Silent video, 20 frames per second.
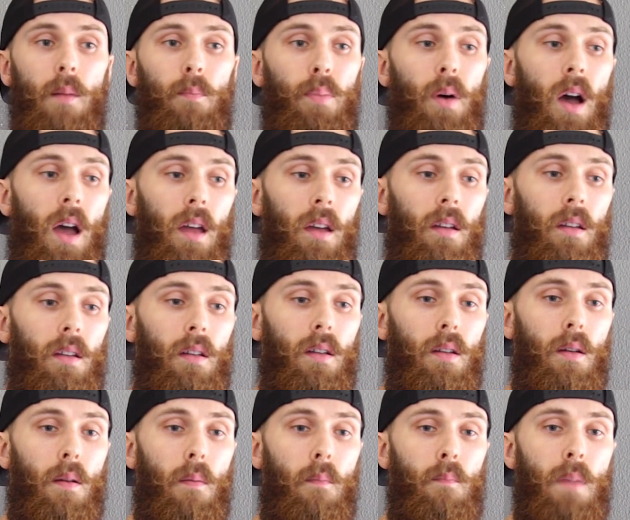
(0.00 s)

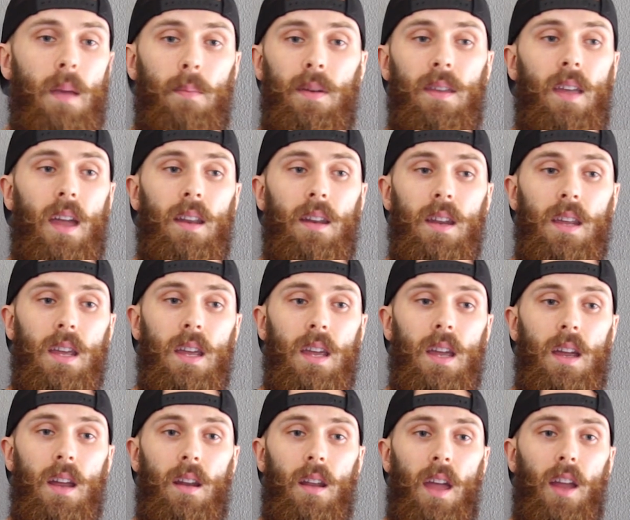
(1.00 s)
but maybe they
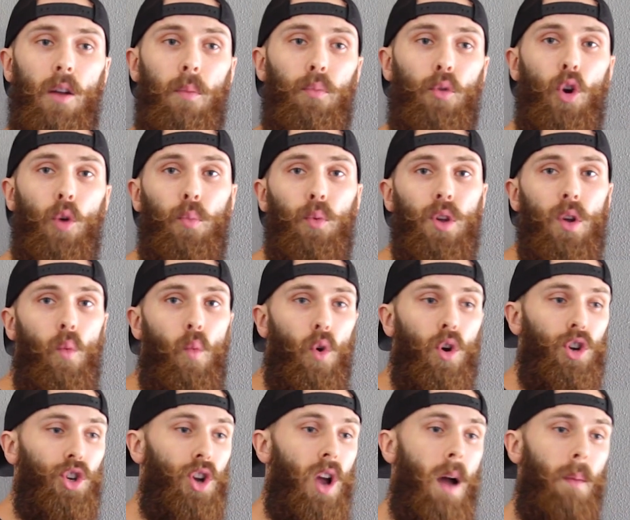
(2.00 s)
need an appropriate
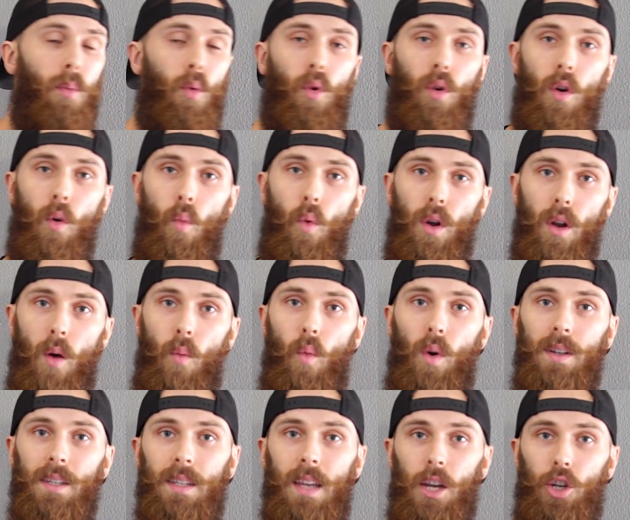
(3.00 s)
workshop or a
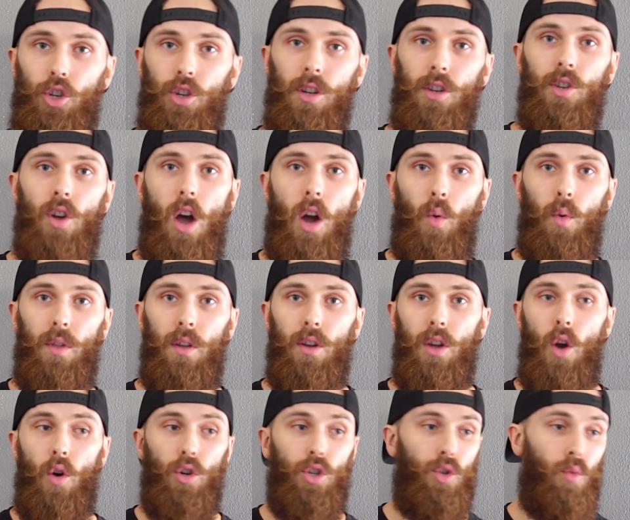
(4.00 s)
one-on-one session to talk with a
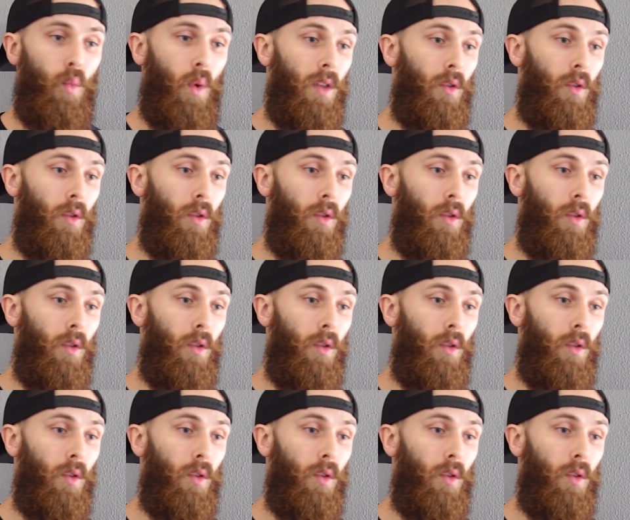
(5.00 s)
coach,